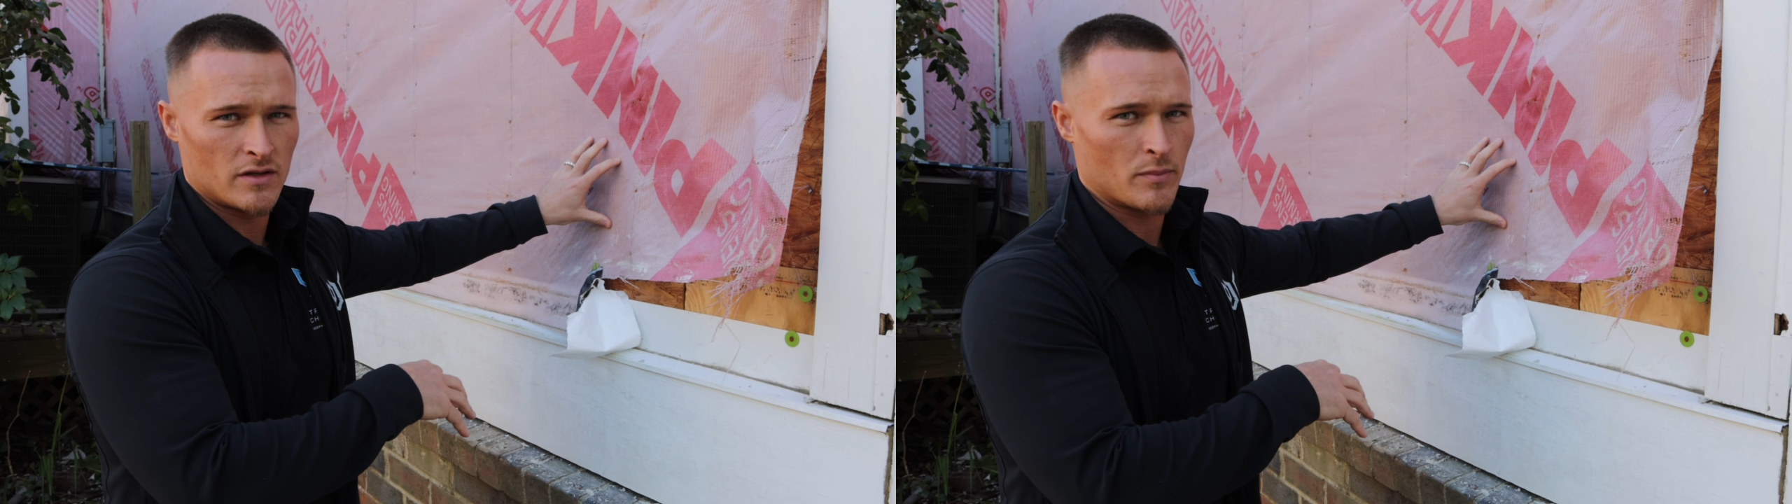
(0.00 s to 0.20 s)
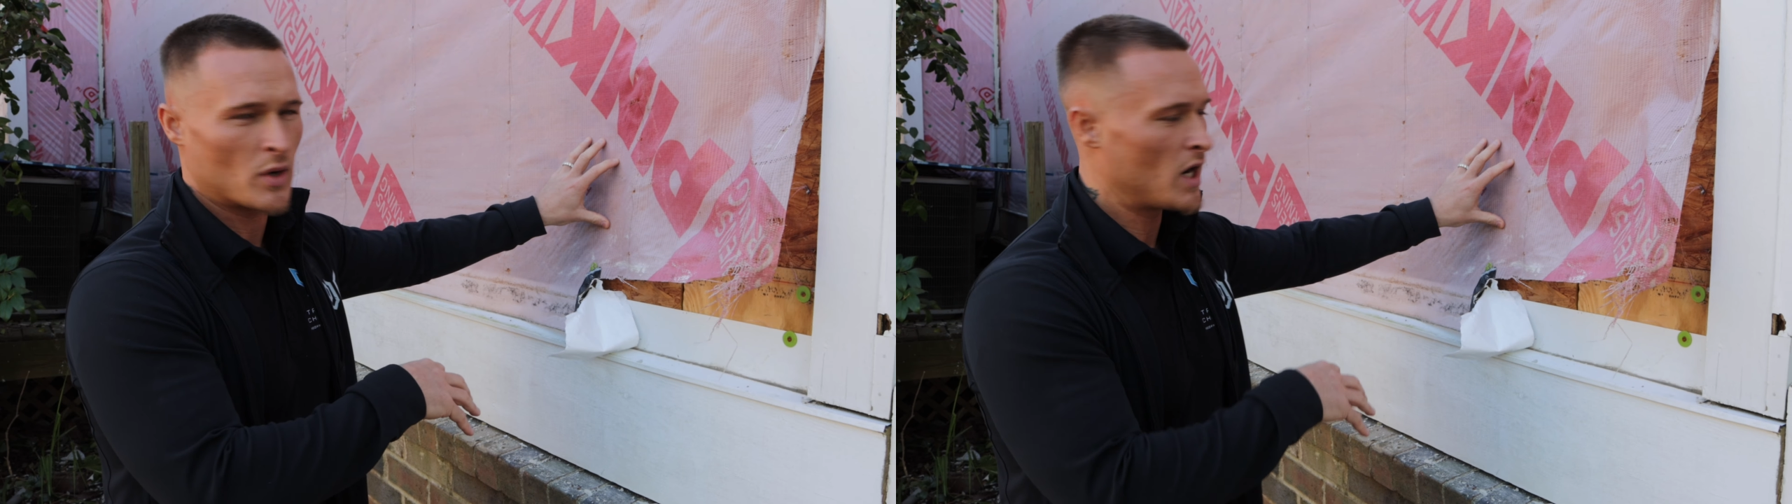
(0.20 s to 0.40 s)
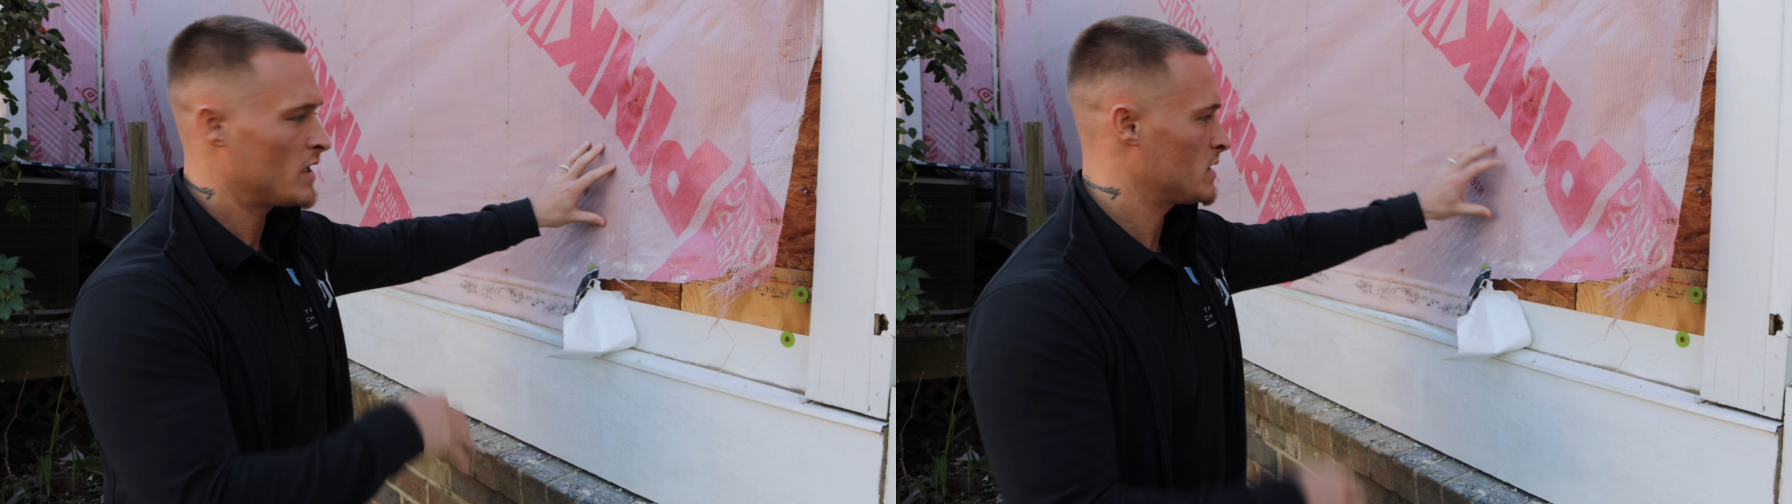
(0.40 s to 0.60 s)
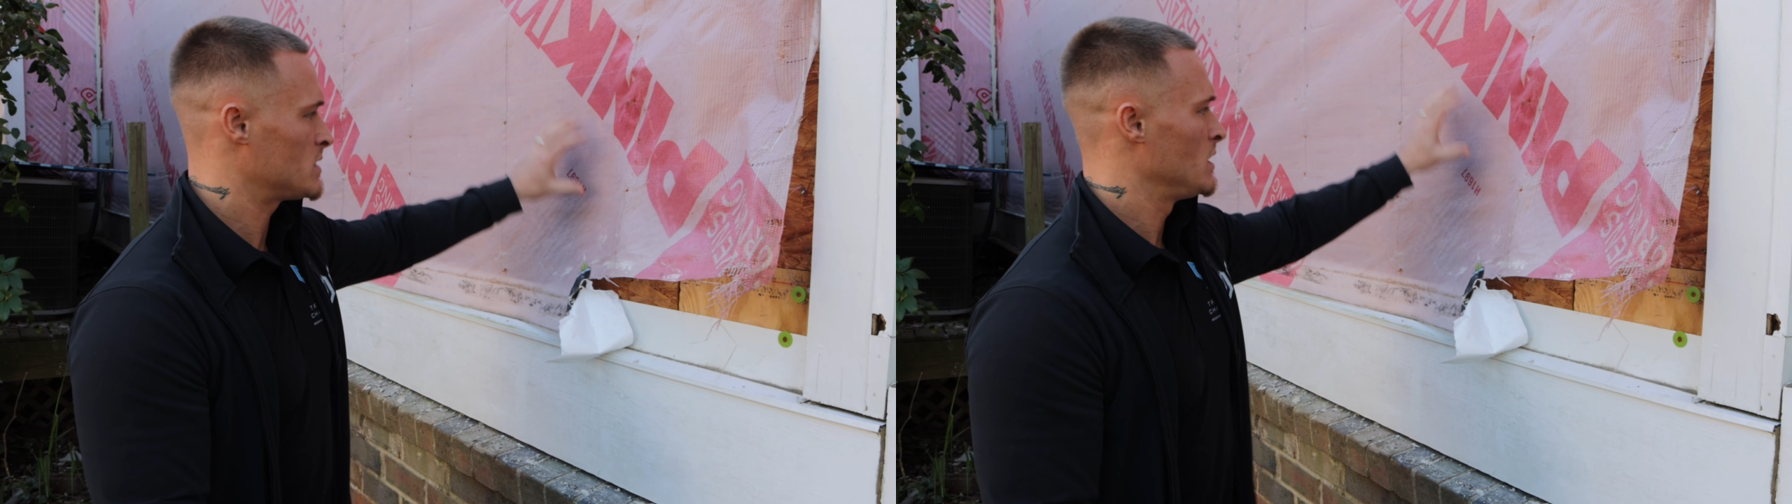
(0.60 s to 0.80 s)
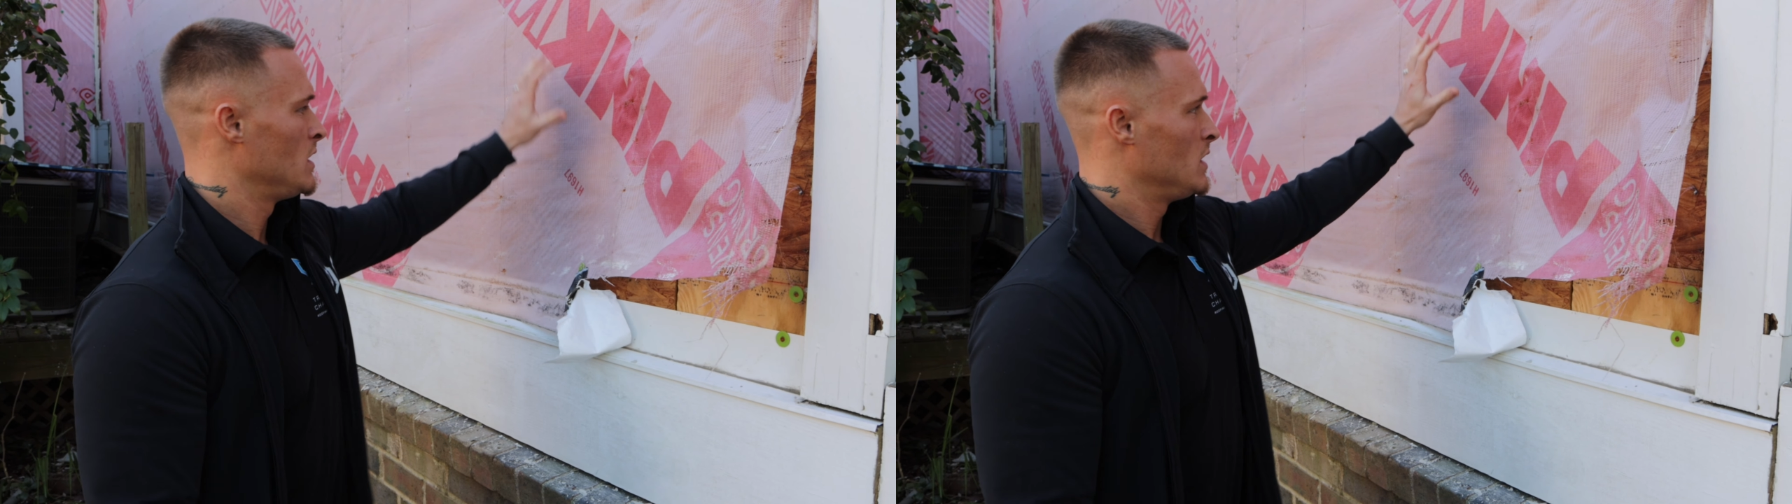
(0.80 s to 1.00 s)
of the
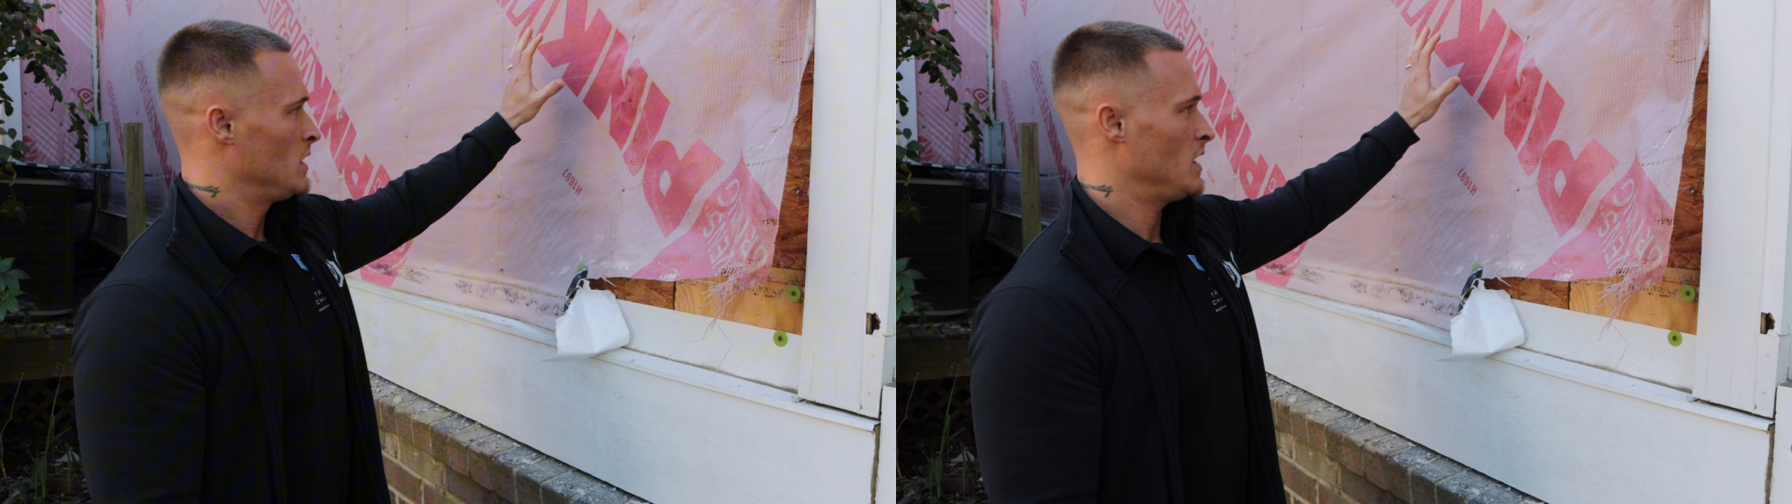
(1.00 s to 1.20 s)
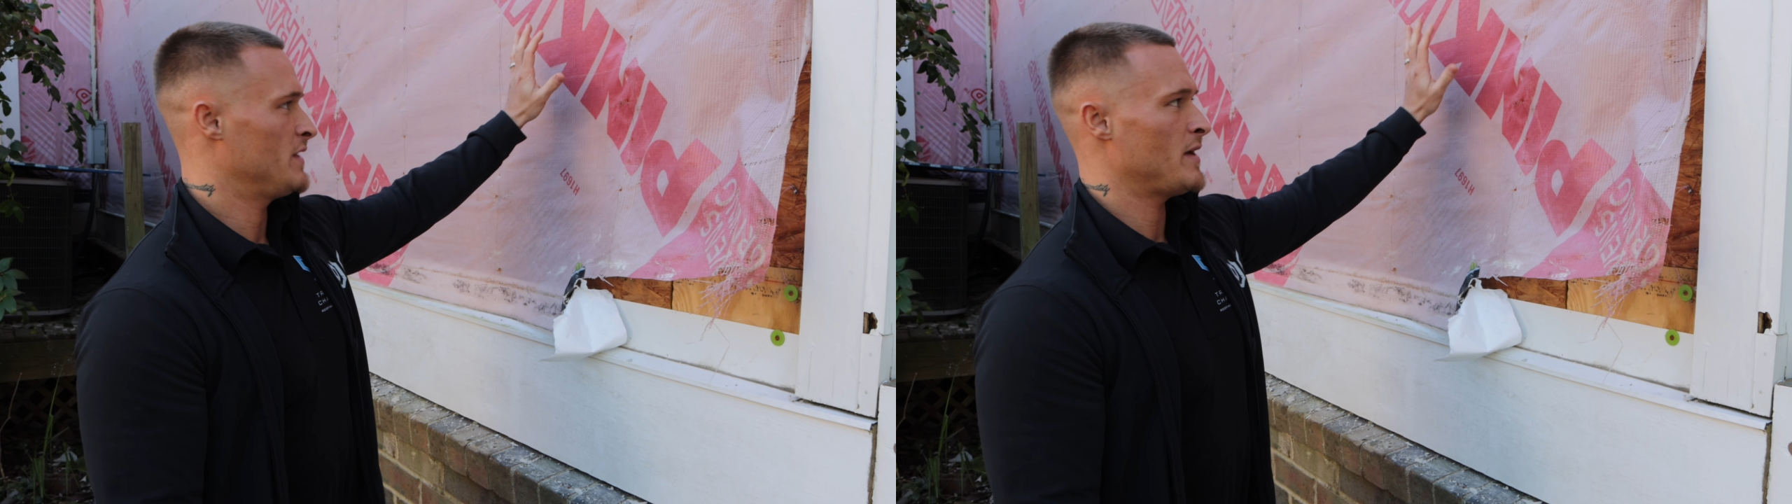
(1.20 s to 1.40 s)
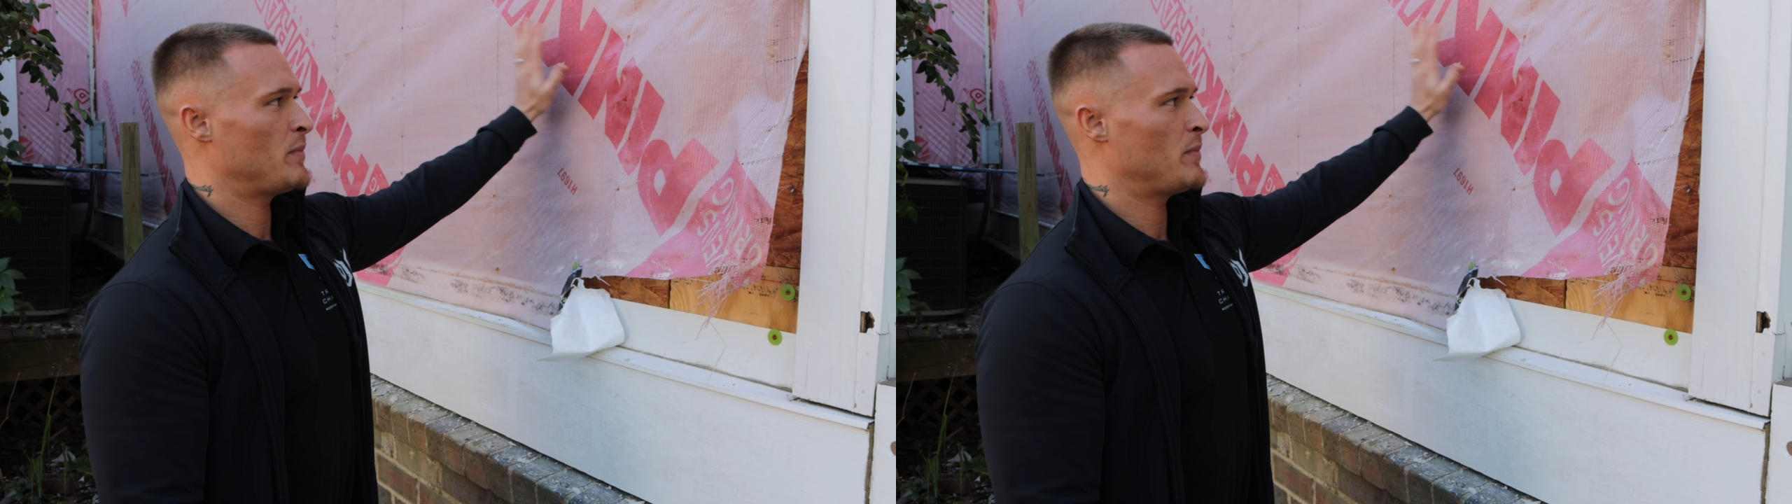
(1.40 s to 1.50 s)
product, they